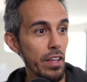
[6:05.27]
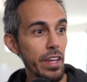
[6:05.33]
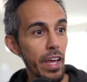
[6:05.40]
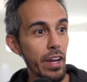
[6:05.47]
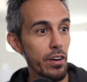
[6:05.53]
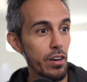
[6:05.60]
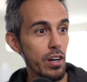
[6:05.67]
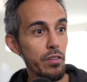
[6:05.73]

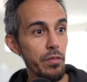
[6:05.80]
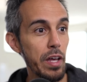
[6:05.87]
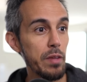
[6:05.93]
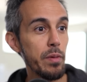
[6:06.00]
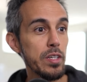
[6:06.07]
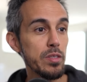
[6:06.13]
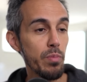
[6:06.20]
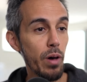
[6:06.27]
and earn
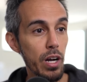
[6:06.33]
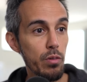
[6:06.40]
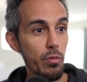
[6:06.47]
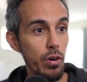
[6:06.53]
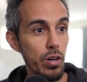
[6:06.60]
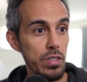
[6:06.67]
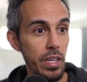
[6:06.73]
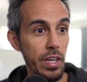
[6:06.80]
randomized block
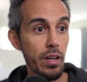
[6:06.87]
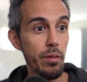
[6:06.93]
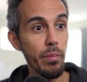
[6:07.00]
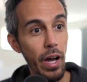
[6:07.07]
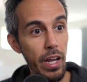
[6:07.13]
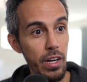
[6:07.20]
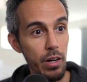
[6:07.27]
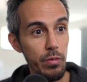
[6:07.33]
rewards like a
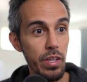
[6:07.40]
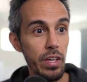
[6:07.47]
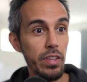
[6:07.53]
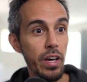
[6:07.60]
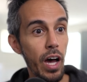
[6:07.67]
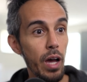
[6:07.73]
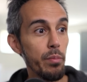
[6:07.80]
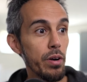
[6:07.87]
miner without the
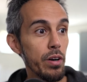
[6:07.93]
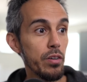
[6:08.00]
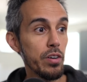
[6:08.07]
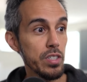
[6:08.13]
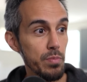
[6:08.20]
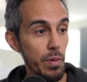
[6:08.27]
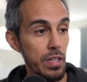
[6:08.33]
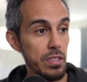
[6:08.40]
high burn or
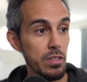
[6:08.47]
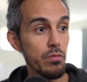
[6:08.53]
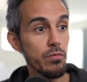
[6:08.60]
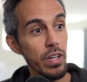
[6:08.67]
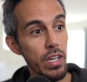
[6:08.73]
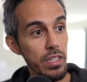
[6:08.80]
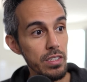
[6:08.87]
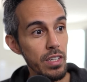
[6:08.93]
expense of
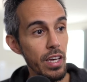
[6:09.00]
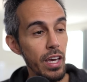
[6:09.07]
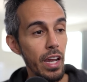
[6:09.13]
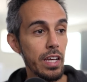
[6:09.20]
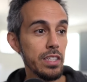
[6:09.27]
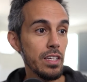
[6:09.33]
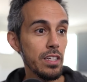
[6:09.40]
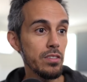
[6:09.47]
rigs,
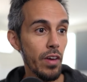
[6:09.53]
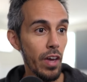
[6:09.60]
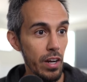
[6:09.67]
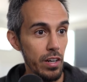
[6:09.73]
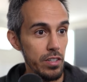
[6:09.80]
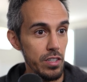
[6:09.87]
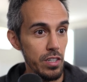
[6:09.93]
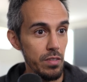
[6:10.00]
excessive
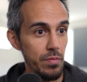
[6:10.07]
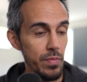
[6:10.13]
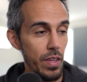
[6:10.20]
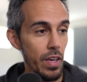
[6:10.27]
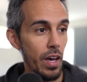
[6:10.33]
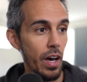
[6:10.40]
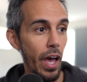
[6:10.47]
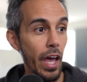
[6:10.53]
energy.
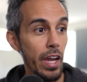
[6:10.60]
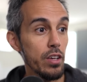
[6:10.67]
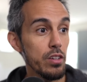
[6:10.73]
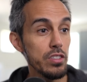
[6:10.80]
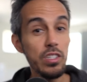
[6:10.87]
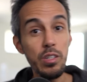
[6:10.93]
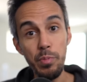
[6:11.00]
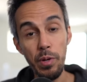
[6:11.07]
Any
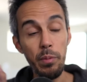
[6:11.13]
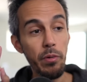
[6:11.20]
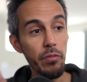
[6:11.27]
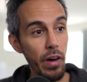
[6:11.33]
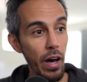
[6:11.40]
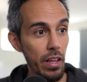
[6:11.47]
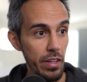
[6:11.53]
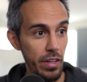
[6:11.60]
user can become a
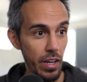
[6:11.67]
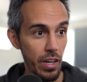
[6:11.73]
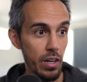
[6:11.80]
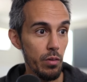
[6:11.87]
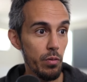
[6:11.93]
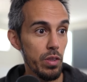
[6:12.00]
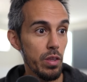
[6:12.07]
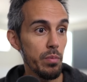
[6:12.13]
validator
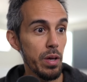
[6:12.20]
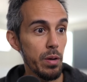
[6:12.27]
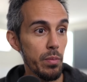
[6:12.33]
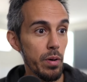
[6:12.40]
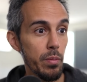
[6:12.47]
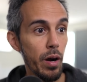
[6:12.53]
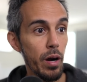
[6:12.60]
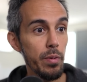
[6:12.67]
with the
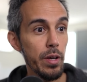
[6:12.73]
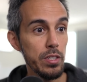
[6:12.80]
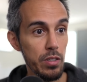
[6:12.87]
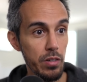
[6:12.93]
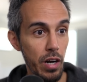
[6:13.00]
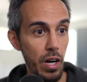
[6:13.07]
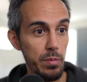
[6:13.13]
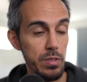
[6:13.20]
minimum RBX
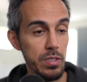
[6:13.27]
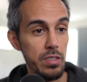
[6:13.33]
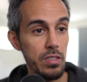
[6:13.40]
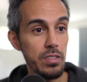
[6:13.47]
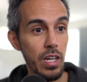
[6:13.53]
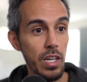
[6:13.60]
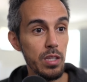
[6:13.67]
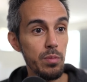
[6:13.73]
requirements,
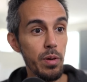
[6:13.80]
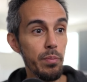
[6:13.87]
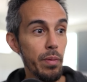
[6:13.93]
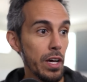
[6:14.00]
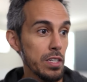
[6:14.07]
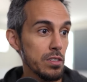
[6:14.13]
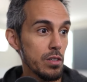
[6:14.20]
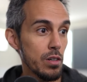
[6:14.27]
decide to be a
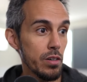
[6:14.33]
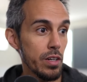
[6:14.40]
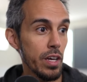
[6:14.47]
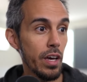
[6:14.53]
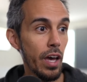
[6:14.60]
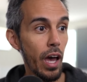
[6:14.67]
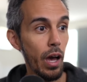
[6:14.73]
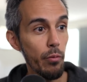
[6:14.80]
masternode
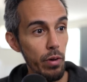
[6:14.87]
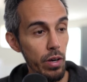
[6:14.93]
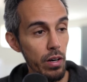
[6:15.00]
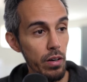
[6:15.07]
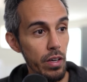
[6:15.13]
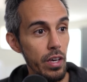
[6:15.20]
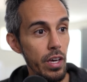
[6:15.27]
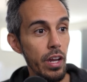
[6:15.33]
at
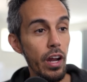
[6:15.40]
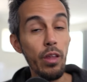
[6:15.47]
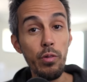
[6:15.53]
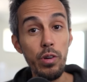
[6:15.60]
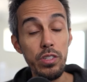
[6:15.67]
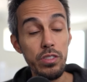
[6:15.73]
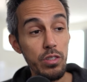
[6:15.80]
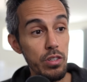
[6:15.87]
will. In other
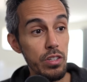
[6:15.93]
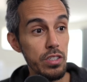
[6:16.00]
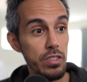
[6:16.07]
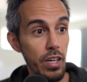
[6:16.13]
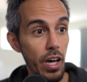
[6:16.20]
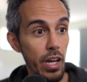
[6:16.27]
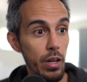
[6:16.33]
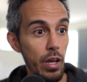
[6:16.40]
words, you
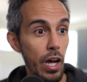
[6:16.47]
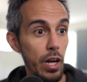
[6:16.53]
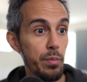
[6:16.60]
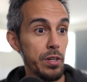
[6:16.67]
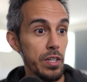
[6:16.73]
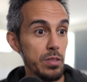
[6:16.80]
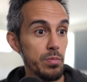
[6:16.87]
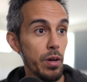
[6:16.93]
decide how to
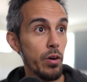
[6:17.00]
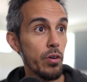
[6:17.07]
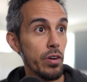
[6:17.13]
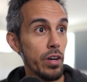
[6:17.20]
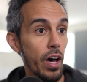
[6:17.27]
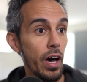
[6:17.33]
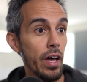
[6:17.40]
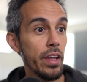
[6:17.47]
participate or
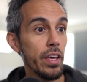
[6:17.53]
not,